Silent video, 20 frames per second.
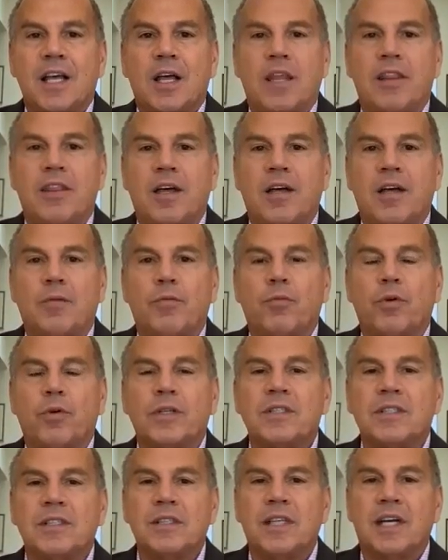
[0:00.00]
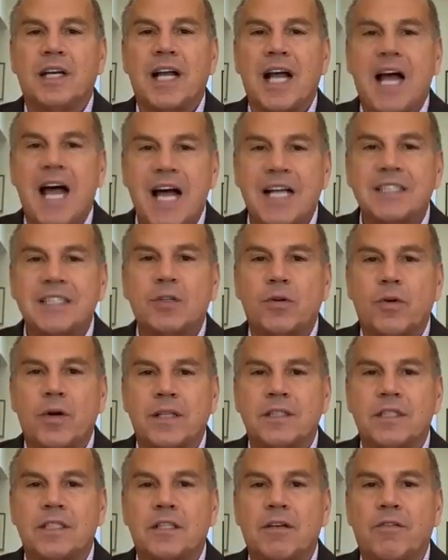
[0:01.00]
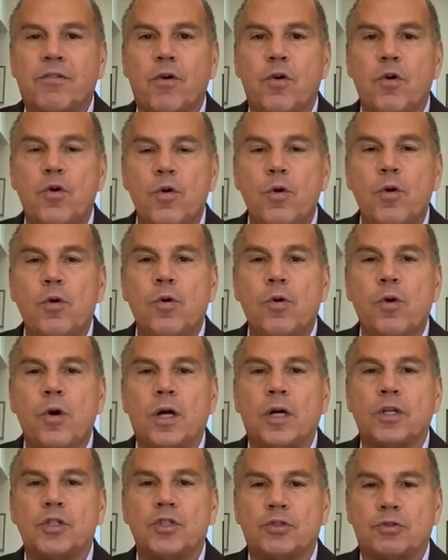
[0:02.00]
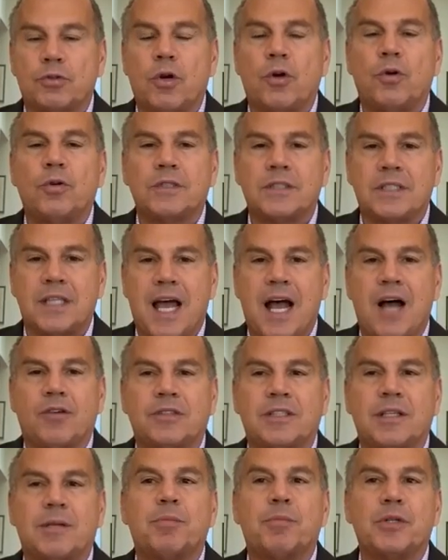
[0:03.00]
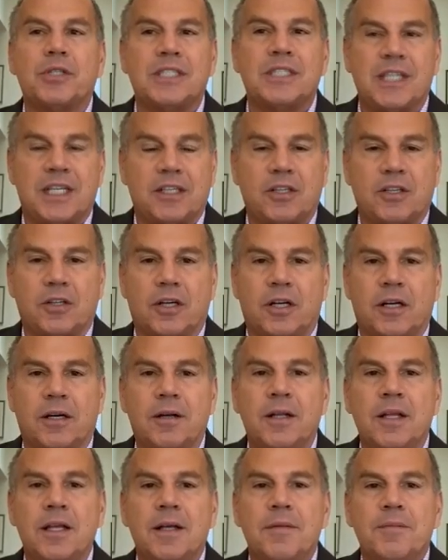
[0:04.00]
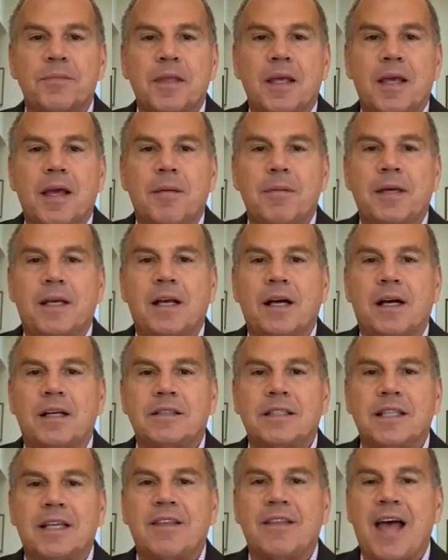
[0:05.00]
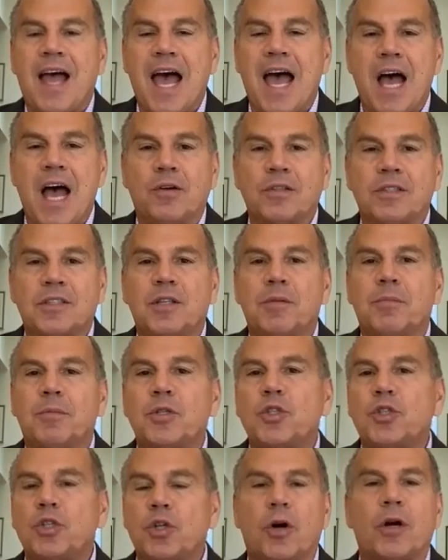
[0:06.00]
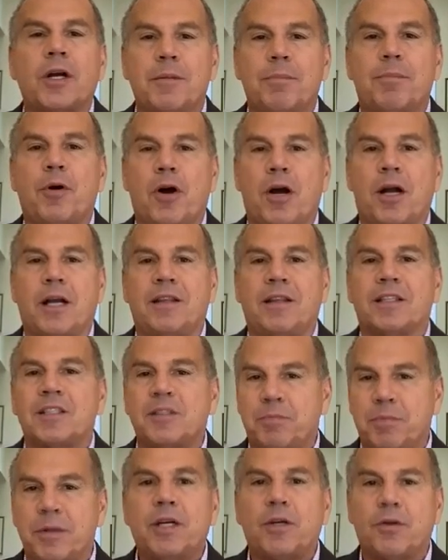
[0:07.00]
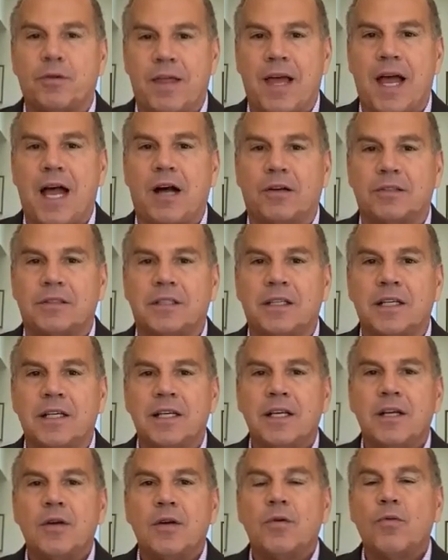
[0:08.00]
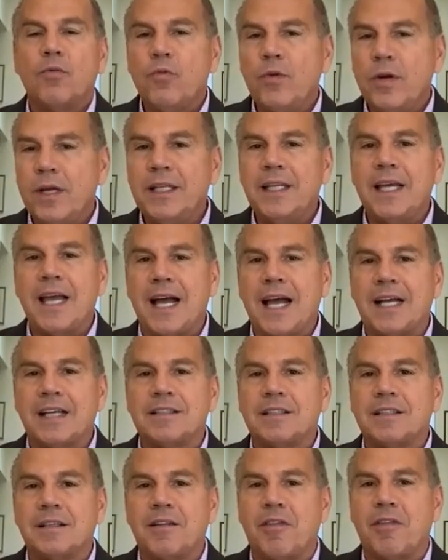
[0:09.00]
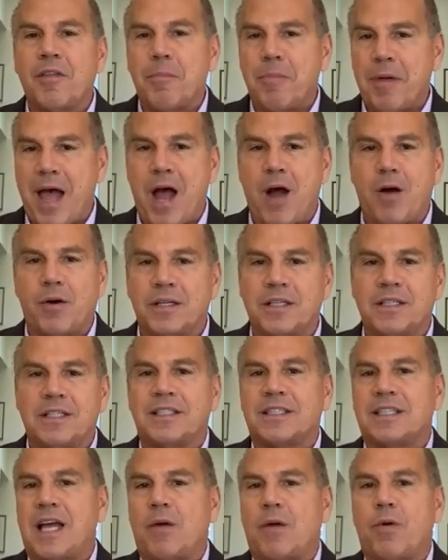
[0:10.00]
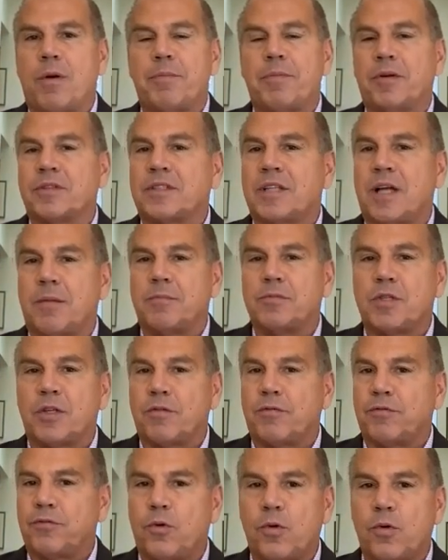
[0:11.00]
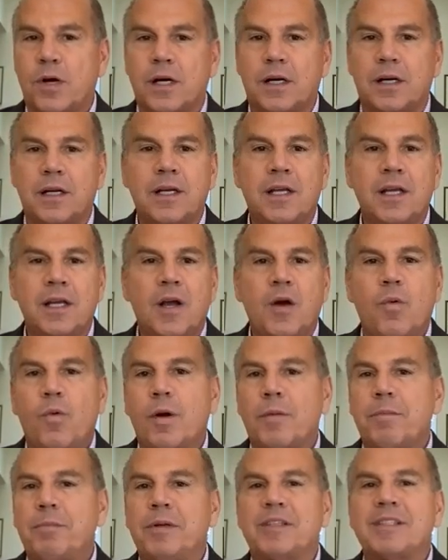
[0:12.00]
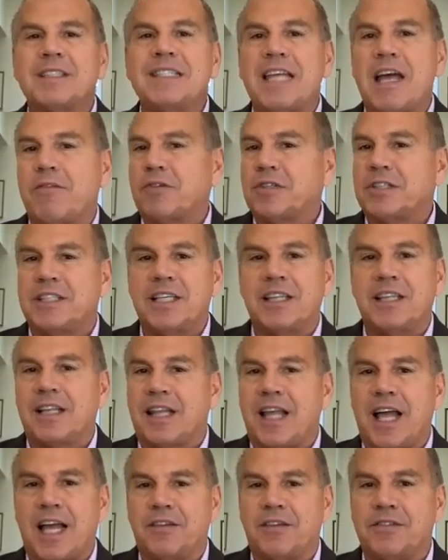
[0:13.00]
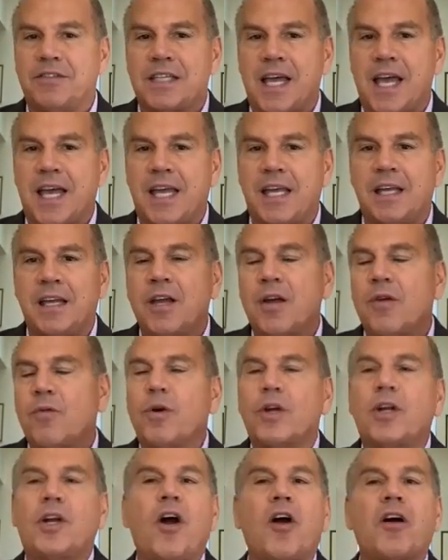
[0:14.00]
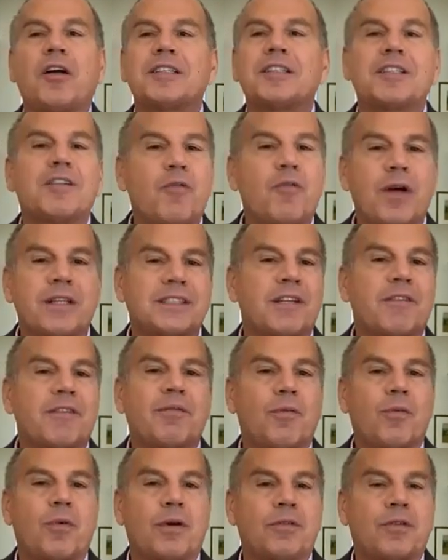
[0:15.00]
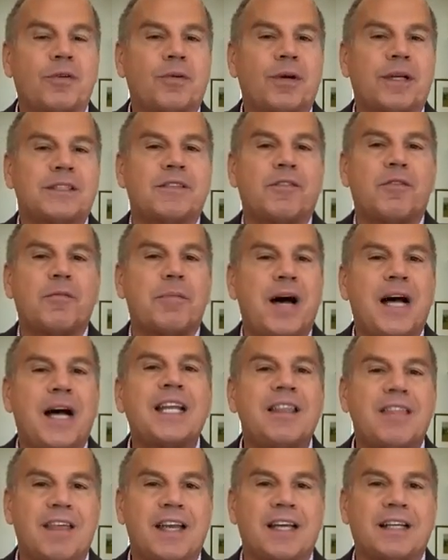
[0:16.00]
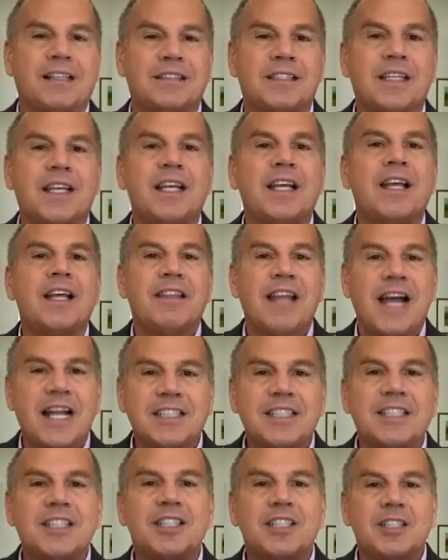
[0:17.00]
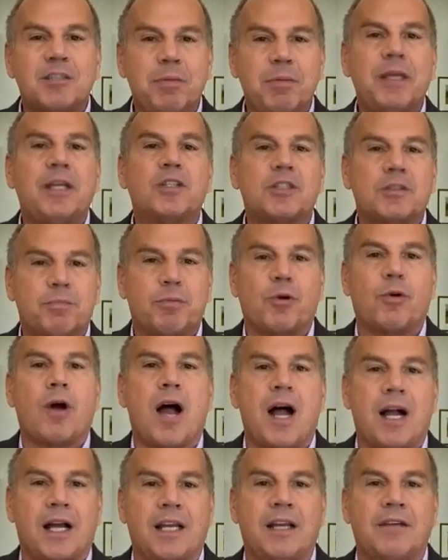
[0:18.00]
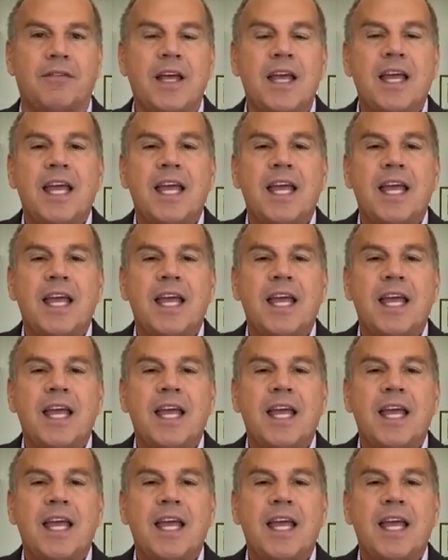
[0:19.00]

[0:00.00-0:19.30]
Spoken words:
The consequences of who controls the House in particular, because in the House, the majority party, the Speaker of the House, really has the power to decide what bills come to the floor, what bills never see the light of day, regardless of what the rest of the body thinks. That's the Speaker's prerogative.